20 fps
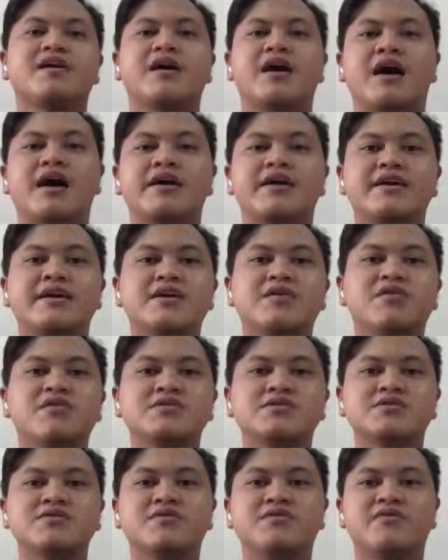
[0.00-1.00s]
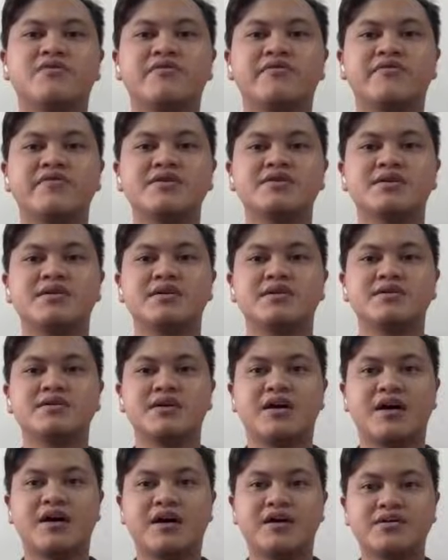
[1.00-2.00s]
IKEA also offers
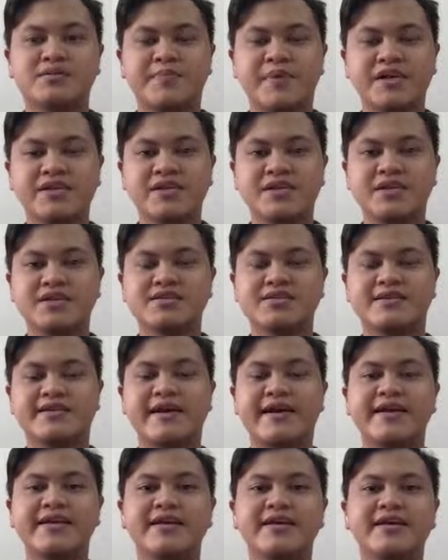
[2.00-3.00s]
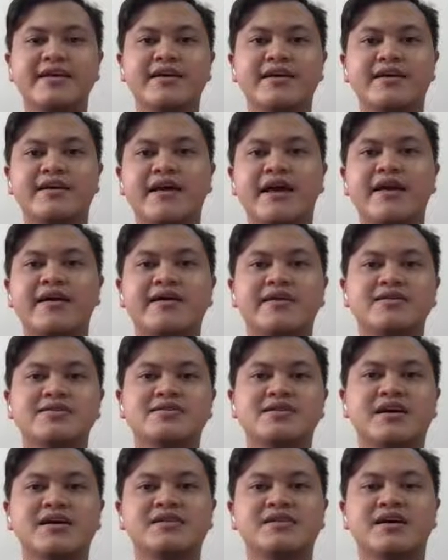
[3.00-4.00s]
specialist training in areas
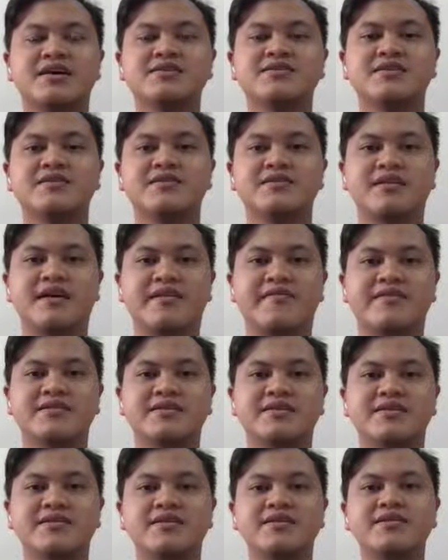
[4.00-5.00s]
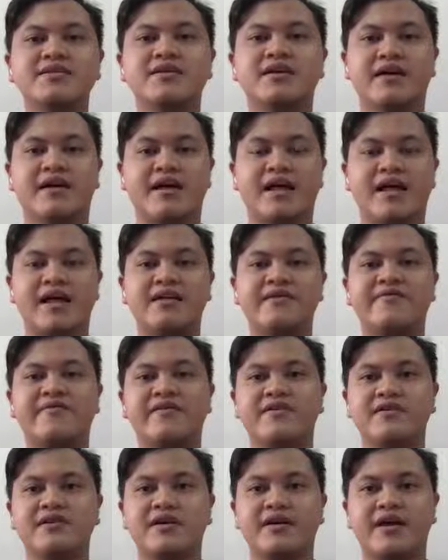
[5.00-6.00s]
such as diversity, health
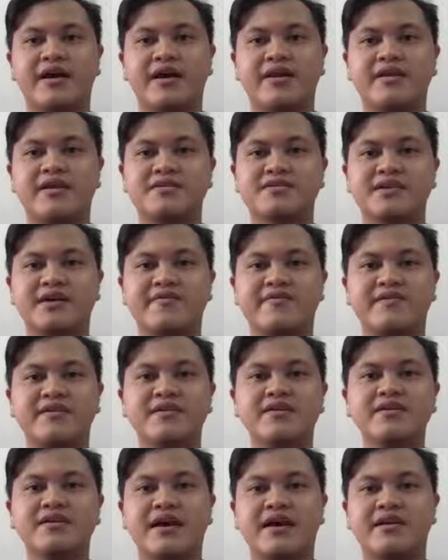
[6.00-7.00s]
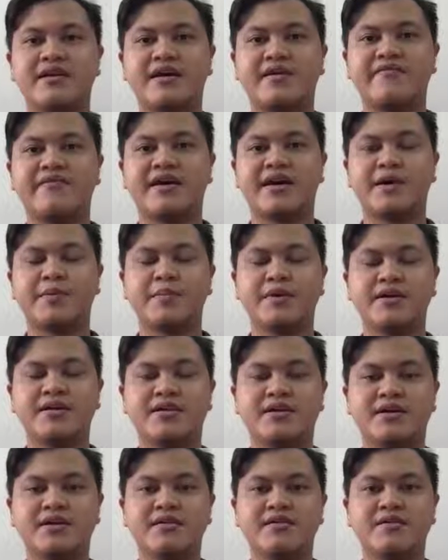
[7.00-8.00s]
and safety, and
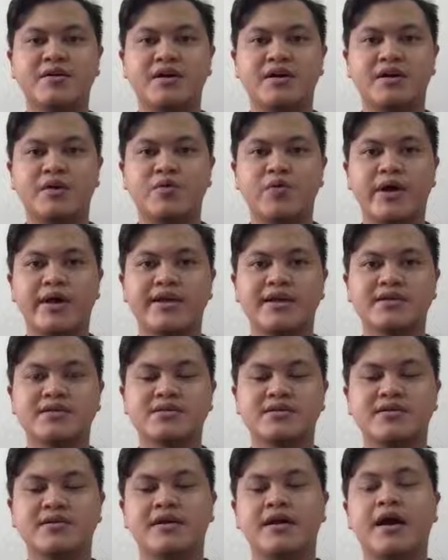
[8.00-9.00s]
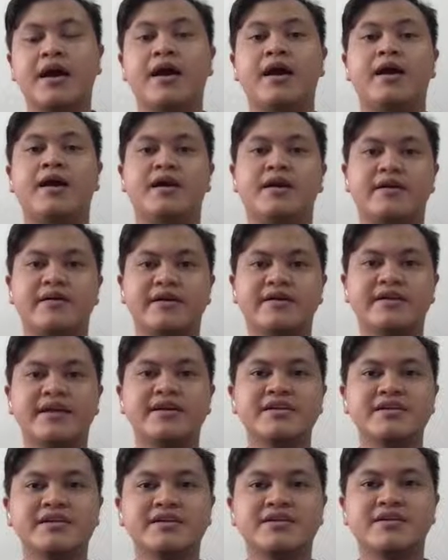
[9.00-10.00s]
environmental awareness.
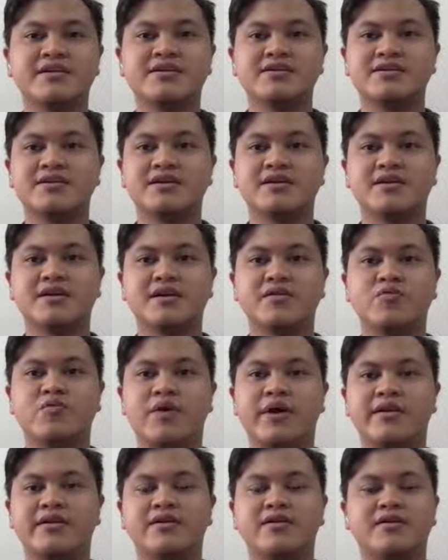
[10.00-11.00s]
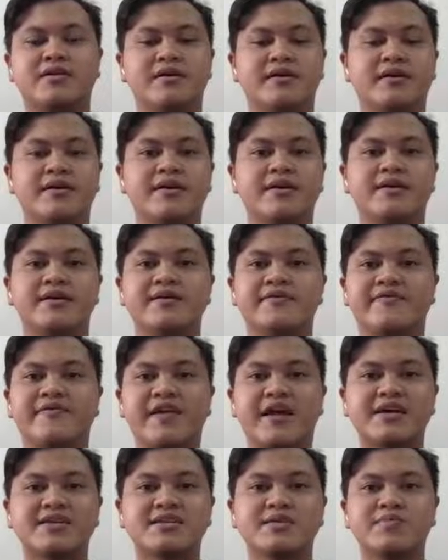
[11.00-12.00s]
Retention is the third one. In a
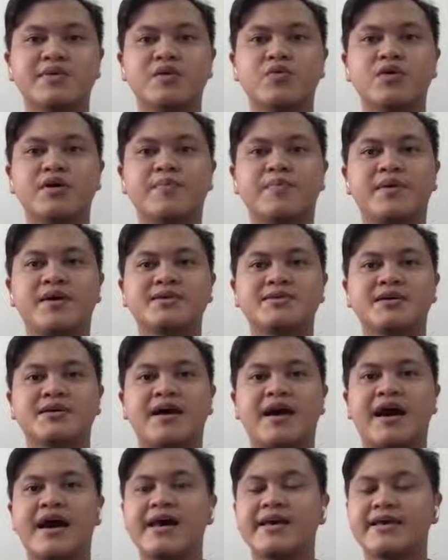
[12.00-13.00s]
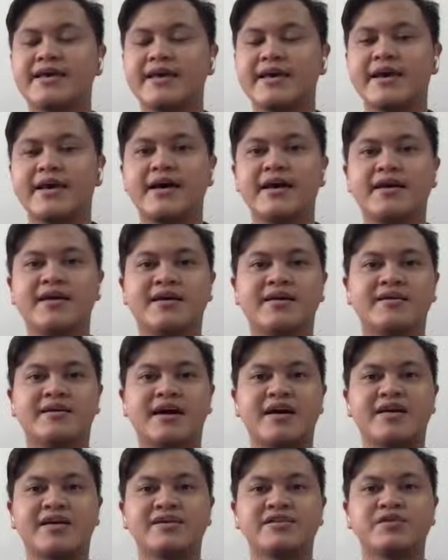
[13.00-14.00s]
flexible workplace, IKEA
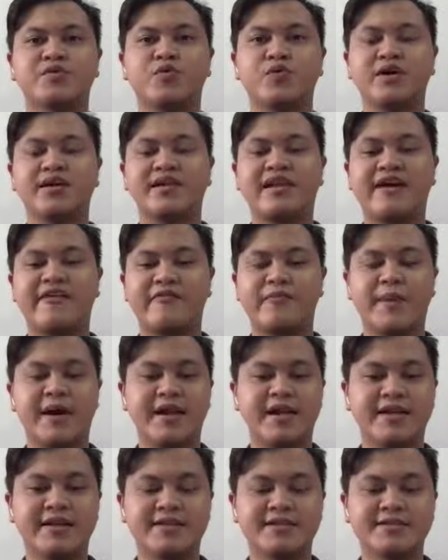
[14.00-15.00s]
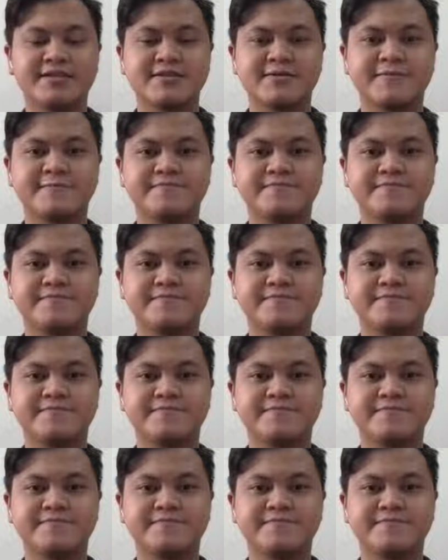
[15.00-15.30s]
encourages work-life balance.